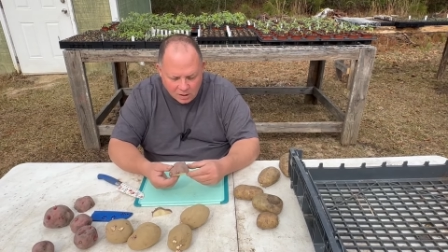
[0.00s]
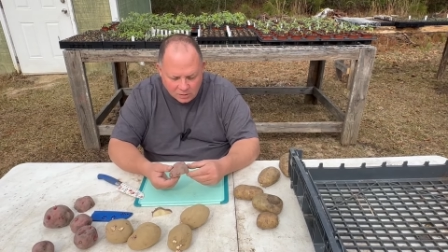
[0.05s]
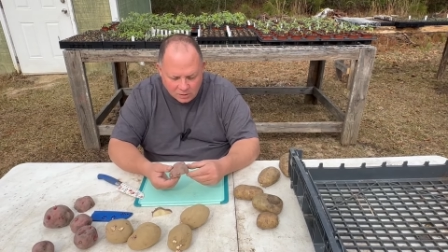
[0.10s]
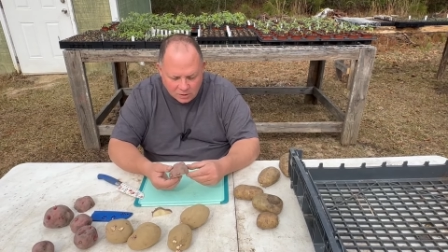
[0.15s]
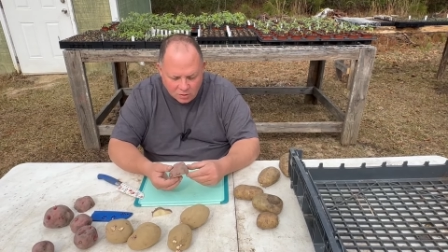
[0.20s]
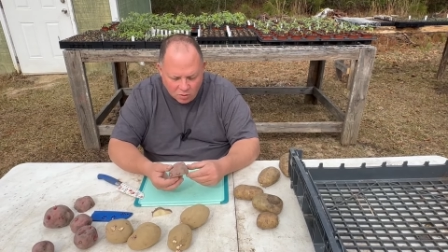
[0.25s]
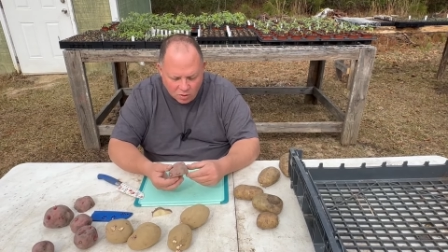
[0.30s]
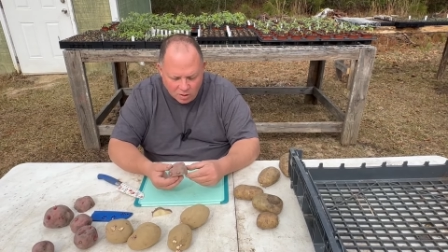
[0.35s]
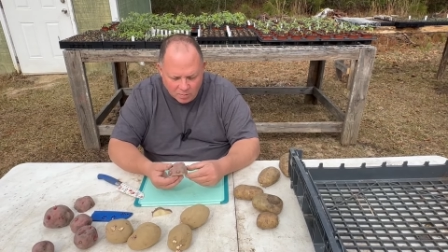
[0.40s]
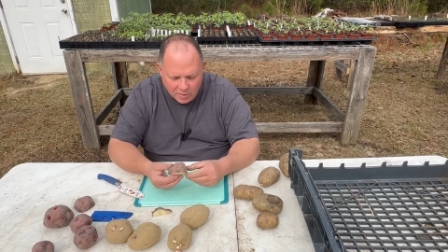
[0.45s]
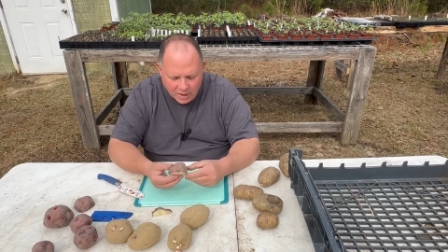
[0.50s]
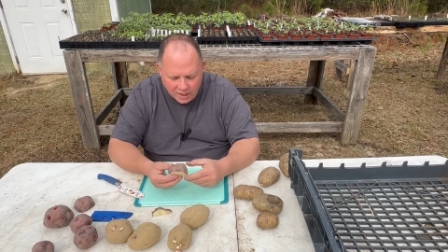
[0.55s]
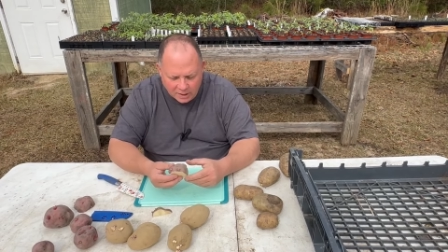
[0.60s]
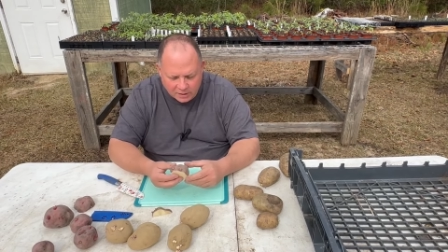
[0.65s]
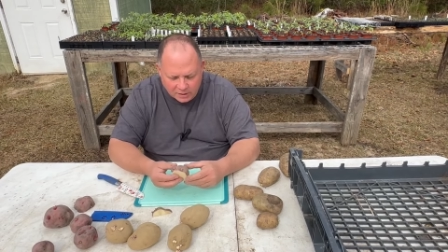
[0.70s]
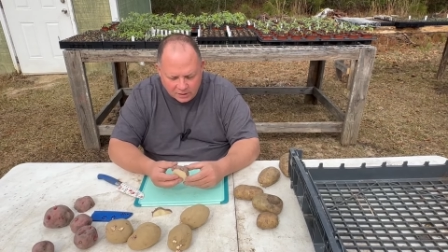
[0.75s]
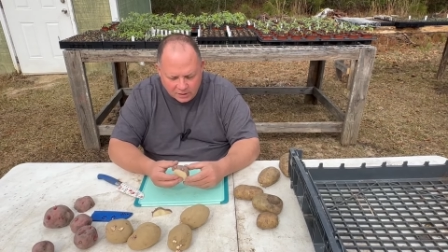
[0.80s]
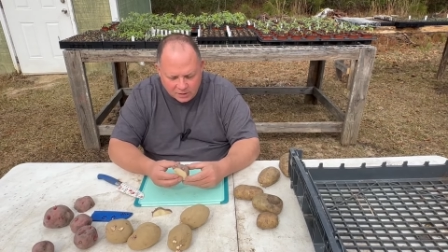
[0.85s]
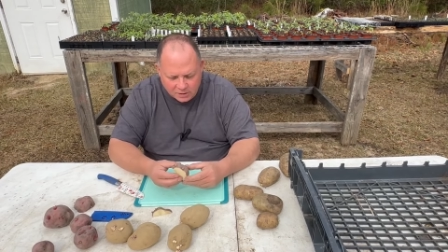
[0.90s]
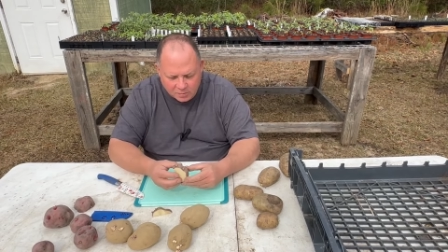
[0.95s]
So going
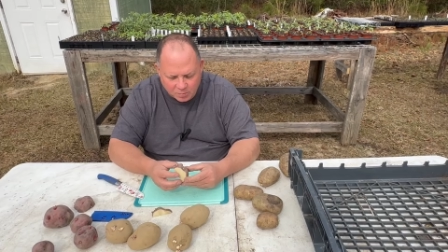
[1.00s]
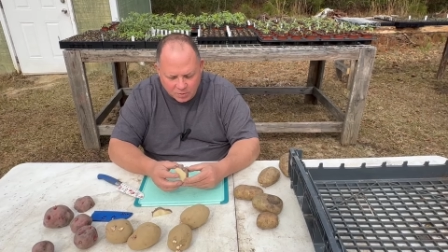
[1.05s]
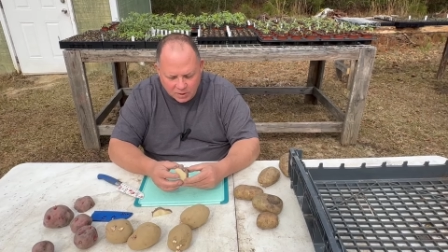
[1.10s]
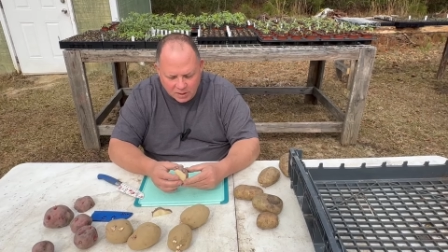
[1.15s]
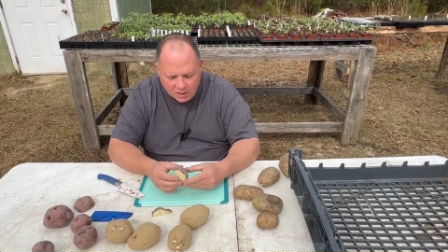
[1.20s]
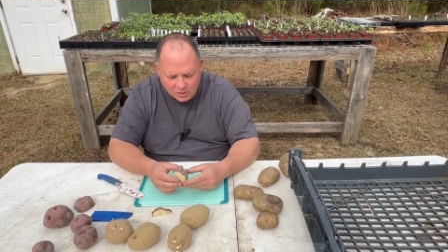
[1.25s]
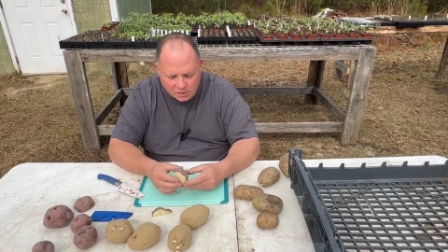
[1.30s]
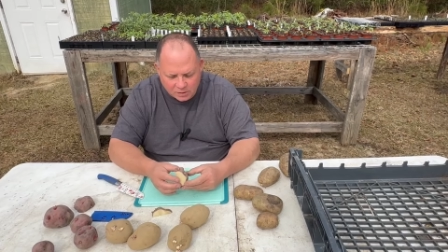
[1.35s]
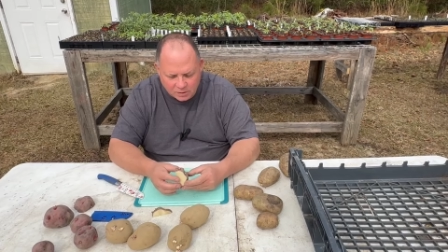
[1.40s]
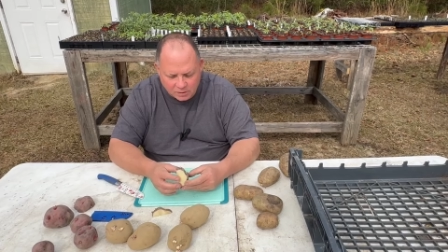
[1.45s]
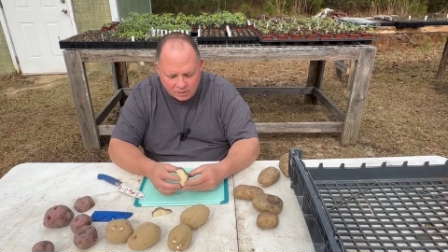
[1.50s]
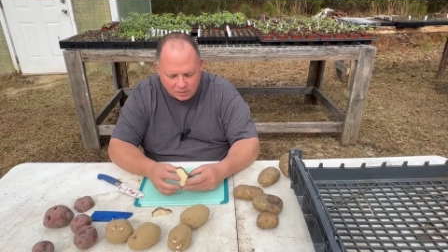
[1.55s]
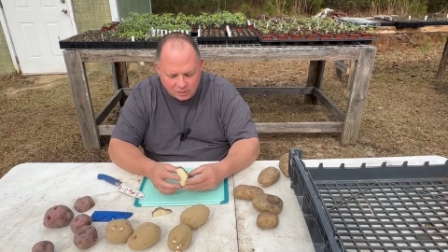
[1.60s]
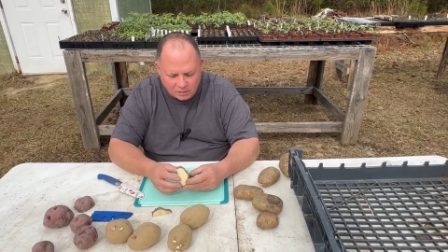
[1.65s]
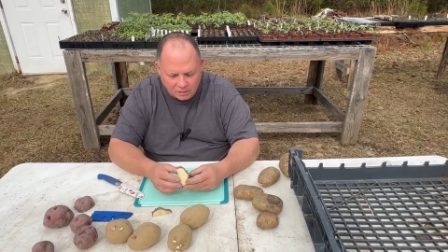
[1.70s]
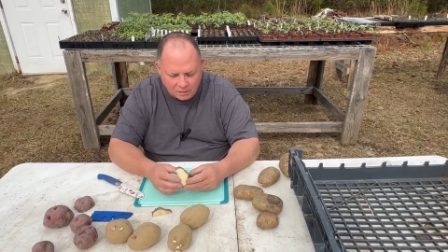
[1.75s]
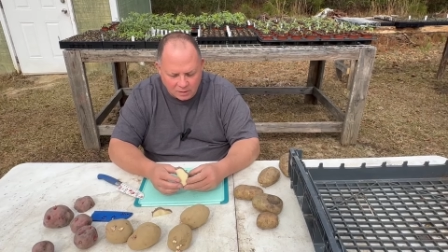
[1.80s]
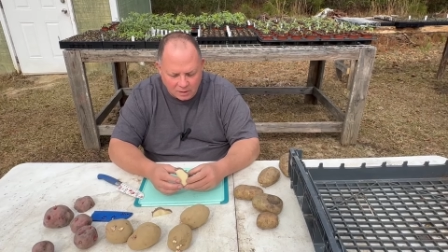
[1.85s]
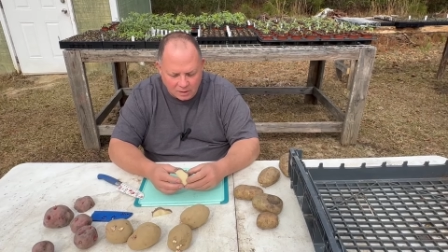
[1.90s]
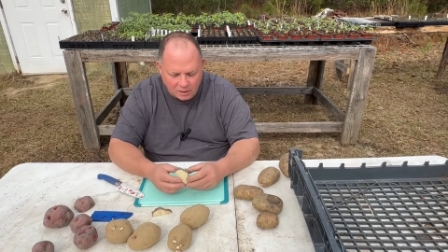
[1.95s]
back to this piece,
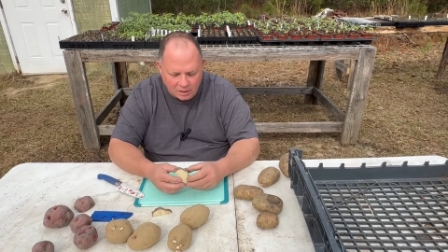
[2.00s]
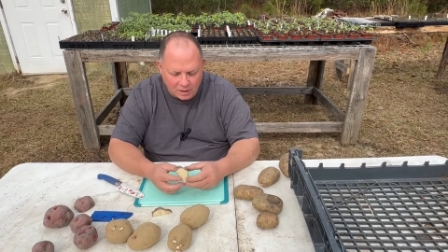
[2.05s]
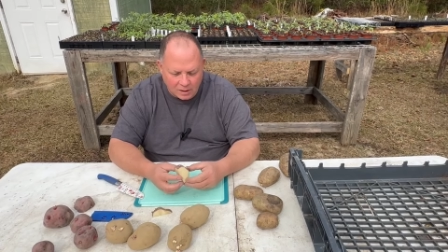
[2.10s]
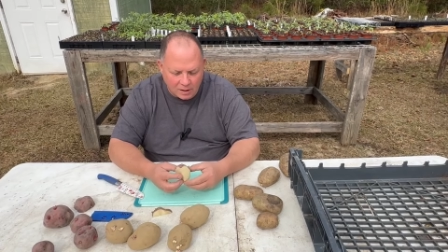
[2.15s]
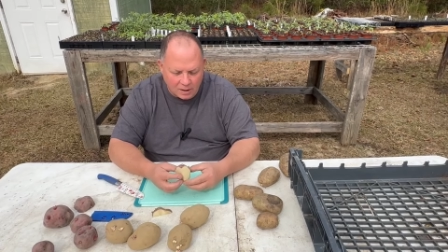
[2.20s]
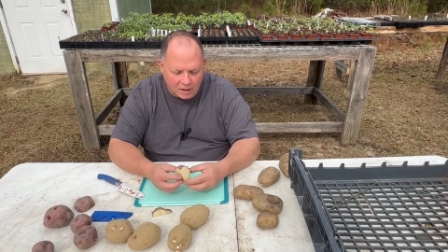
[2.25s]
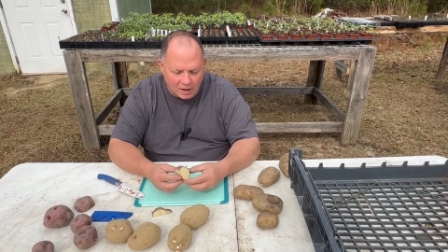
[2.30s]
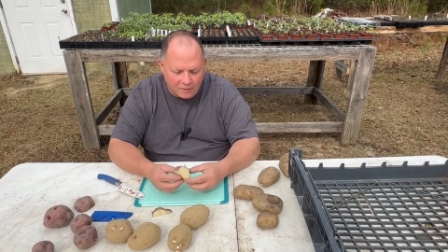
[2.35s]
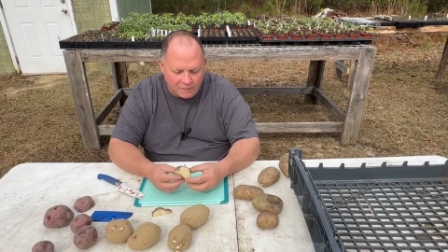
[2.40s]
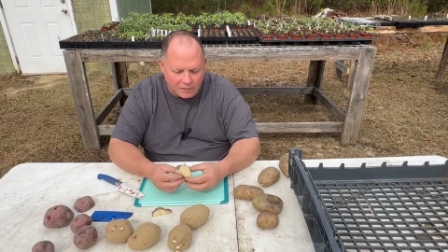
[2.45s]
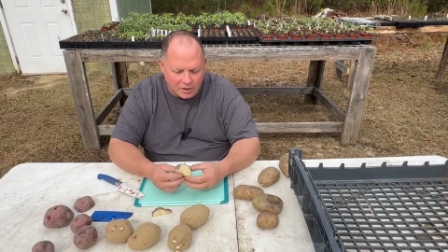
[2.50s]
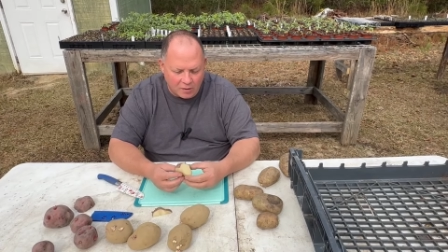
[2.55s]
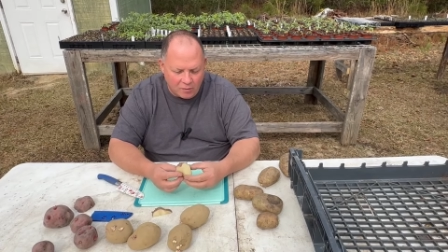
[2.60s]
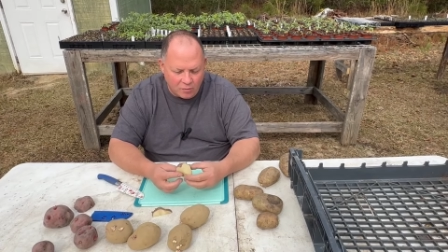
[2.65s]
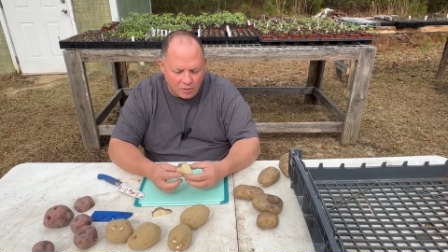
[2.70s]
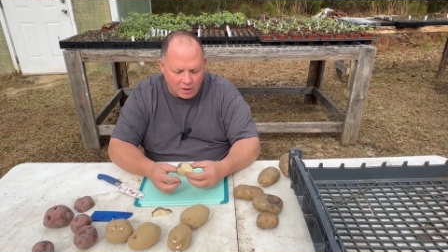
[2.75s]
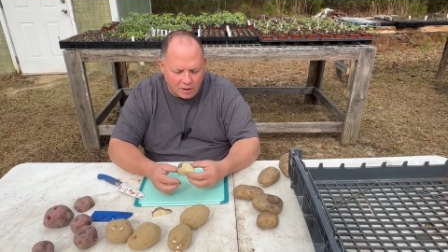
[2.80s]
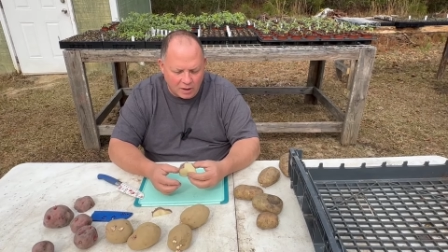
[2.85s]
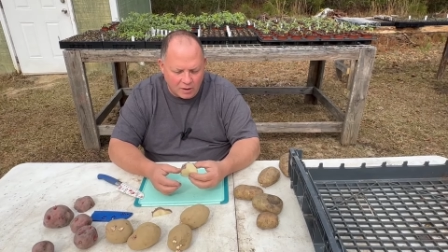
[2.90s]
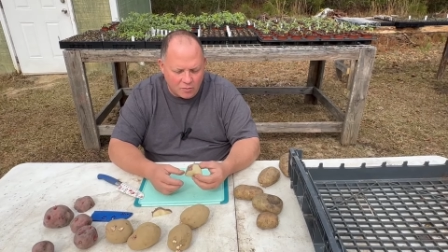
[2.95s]
if I
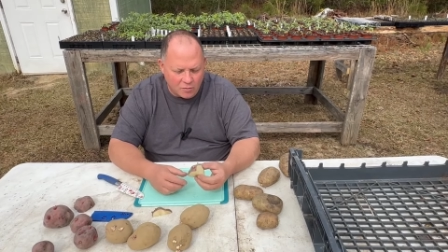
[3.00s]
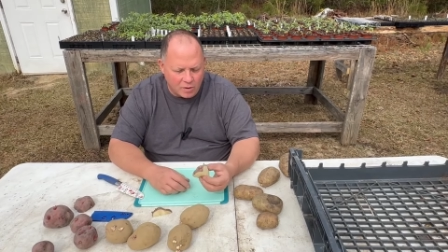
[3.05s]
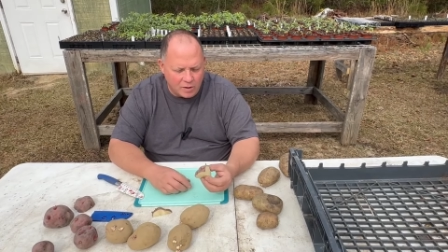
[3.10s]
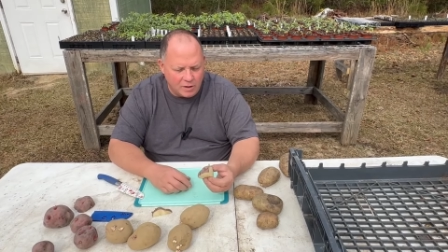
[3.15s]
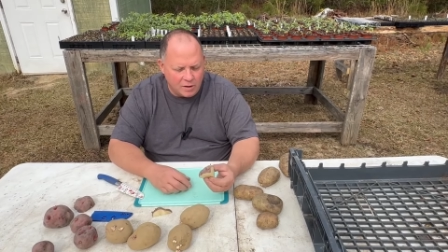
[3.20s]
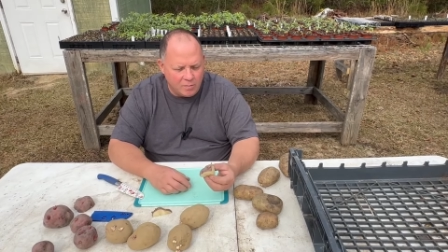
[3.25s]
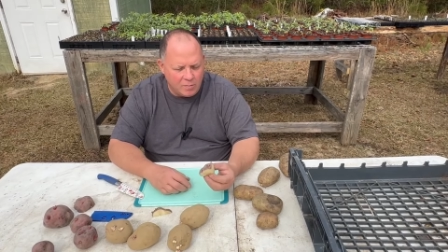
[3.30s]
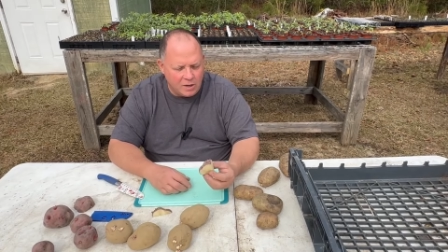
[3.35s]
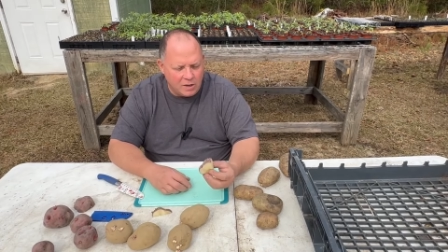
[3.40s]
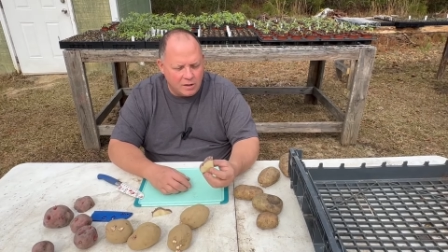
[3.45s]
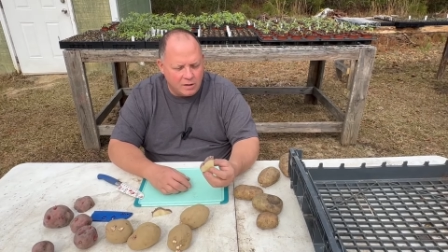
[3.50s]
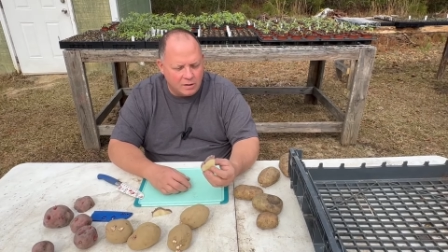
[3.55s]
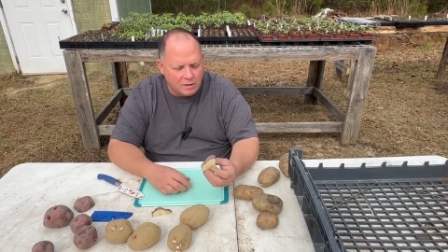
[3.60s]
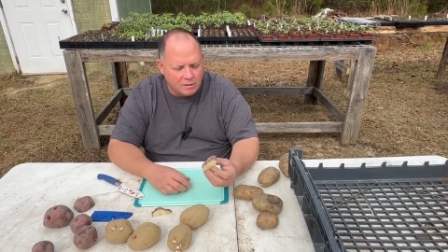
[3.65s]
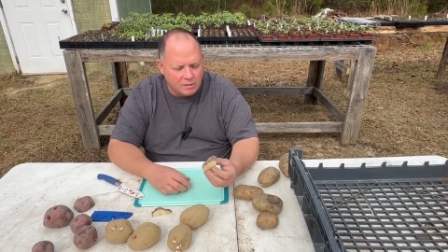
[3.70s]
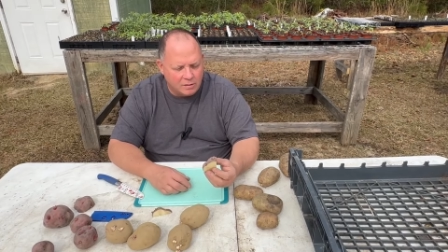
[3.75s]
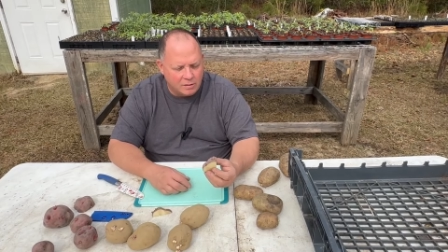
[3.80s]
really wanted to be